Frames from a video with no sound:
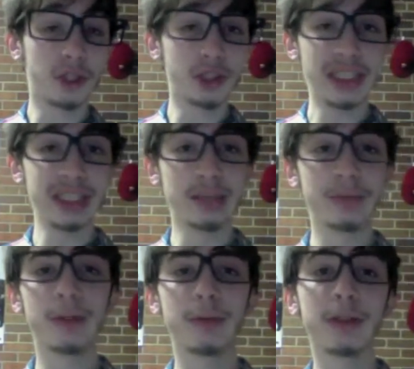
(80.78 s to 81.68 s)
Phantom.
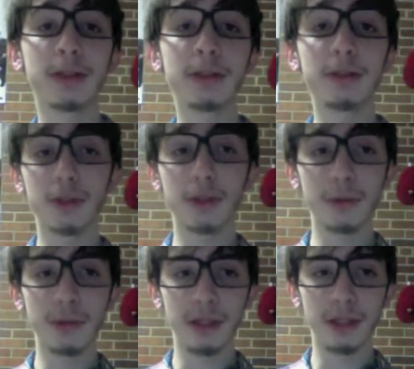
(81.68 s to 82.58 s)
But before
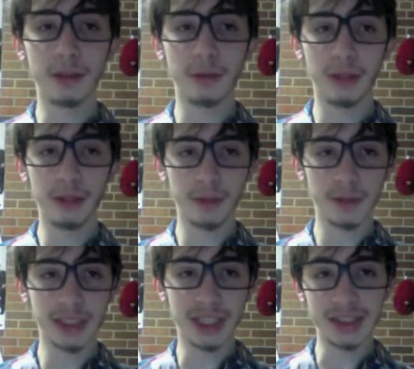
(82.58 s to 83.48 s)
we
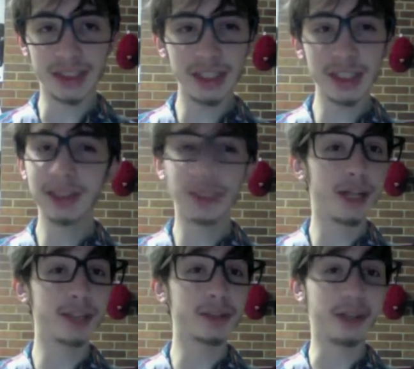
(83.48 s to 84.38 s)
dive in, let's
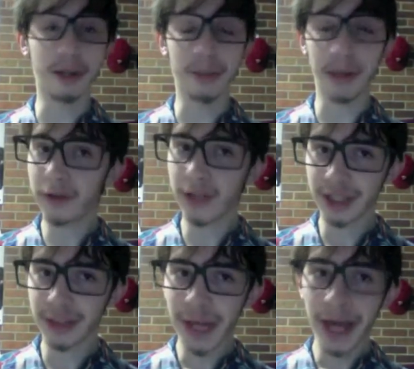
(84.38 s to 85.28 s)
talk about Phantom.
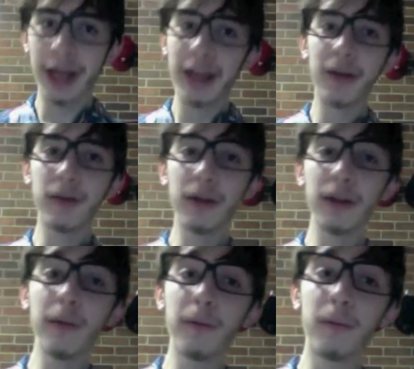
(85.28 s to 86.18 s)
The
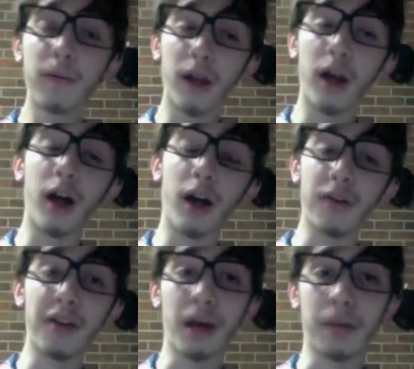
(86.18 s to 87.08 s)
Phantom of the
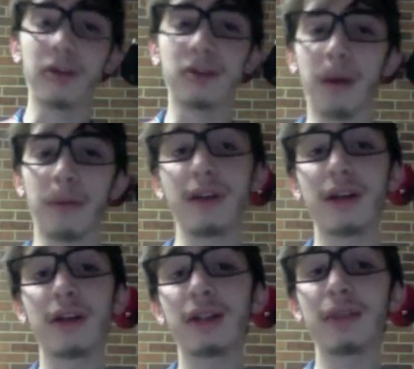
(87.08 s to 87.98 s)
Opera's popularity
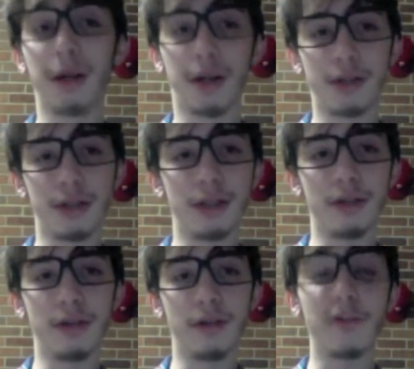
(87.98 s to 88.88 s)
is partially due
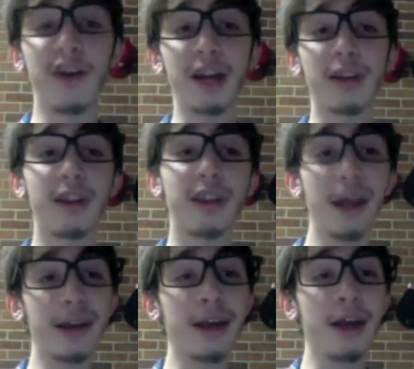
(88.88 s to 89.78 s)
to the fact
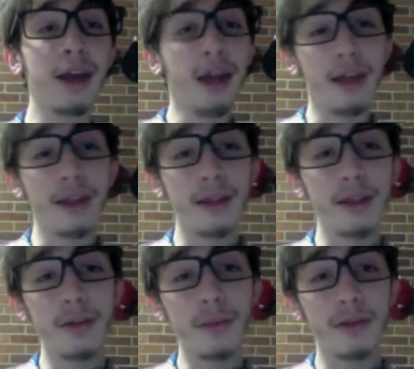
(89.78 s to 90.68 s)
that
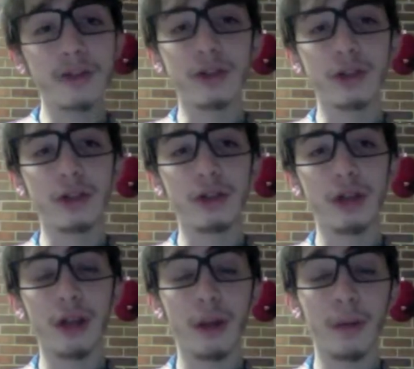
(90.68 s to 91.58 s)
the musical
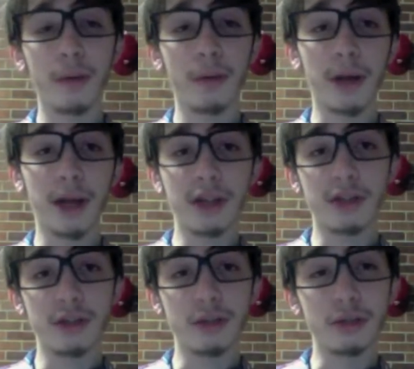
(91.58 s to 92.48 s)
by
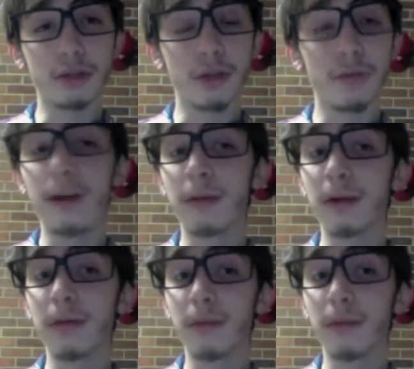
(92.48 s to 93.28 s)
Andrew Lloyd Webber,